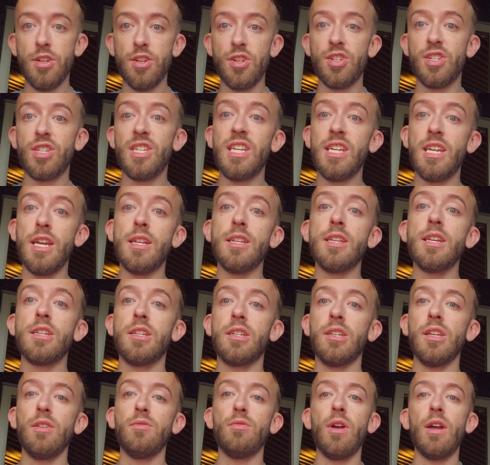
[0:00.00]
just see
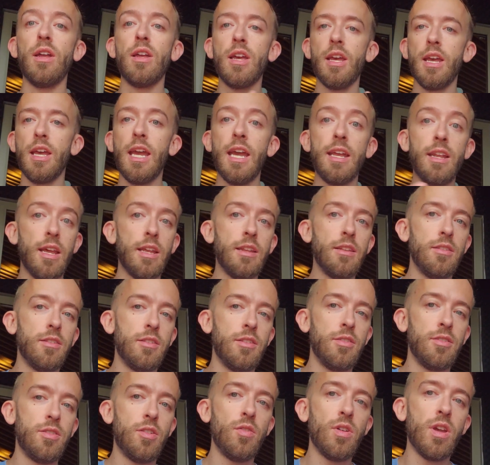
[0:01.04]
initially, right? And
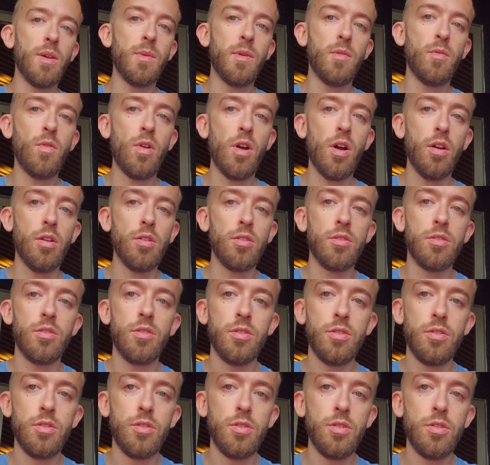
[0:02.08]
don't get me wrong,
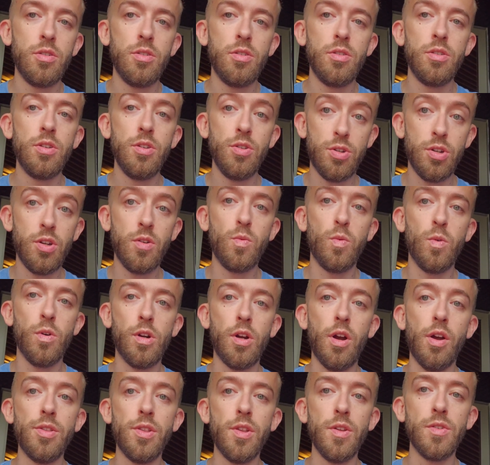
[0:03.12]
you should
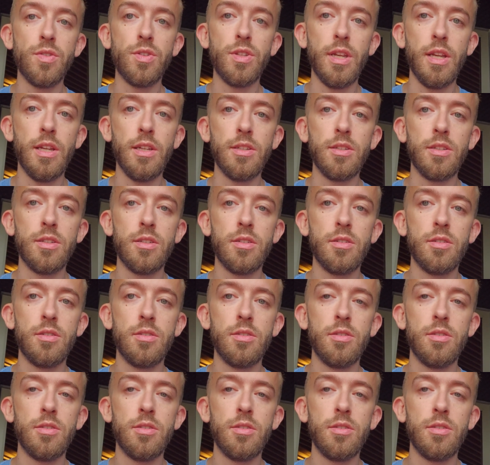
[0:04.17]
work on those things.